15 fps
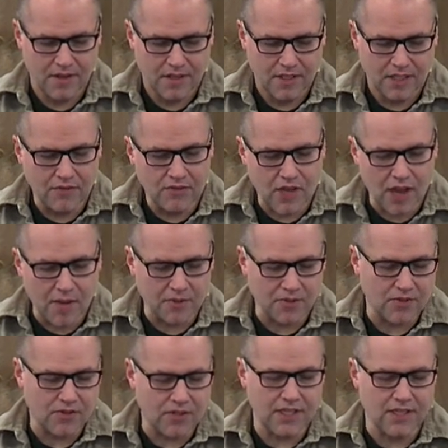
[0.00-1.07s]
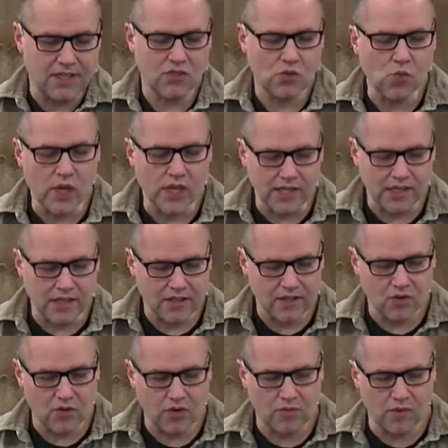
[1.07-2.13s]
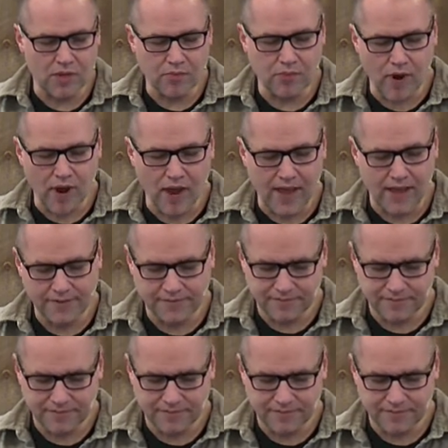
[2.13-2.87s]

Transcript: Give us opportunity this week, Lord, we pray,